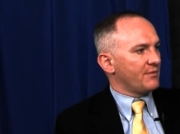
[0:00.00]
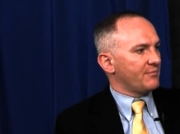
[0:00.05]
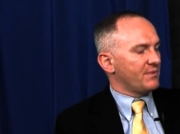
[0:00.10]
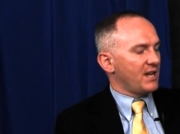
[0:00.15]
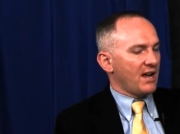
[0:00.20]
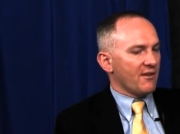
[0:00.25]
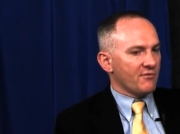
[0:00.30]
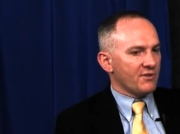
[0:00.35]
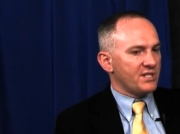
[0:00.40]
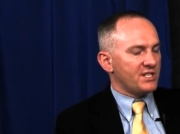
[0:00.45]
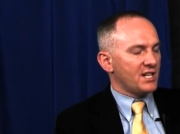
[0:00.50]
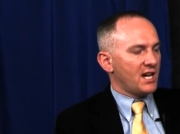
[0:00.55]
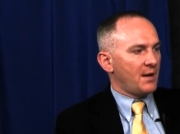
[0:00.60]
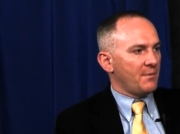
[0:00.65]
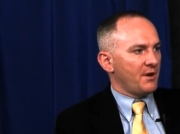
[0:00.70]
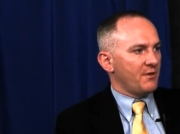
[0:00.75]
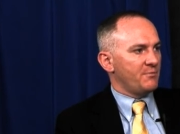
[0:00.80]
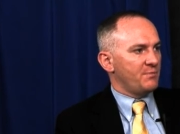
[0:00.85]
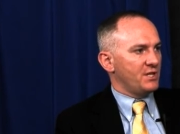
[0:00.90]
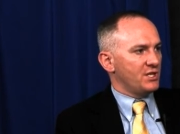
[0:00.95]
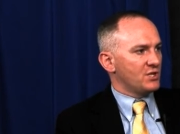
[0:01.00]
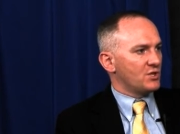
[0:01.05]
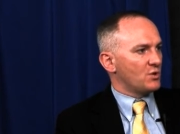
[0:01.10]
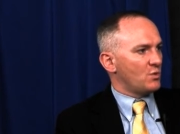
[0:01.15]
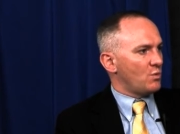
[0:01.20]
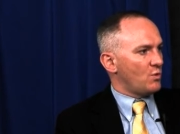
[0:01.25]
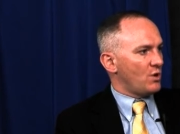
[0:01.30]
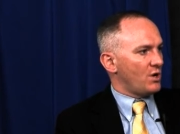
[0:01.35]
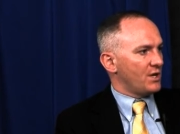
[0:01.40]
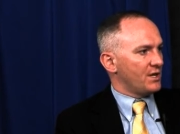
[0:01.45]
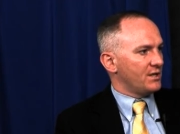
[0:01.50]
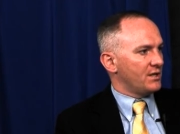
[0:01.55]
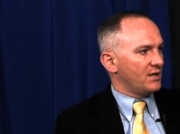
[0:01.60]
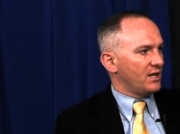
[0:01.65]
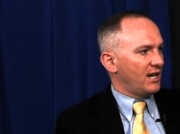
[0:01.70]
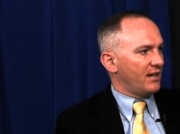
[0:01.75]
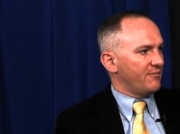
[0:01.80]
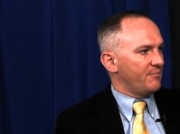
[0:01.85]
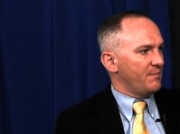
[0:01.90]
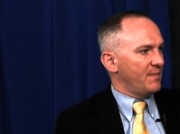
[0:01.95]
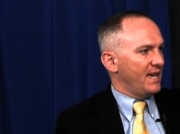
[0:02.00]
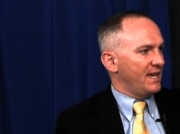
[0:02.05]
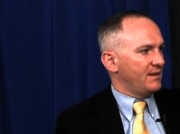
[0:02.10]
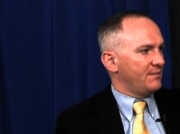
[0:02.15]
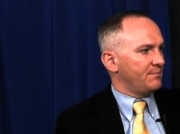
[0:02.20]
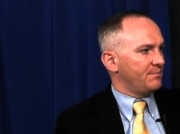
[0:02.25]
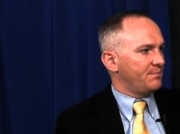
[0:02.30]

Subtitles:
Every time I've been to one, I've met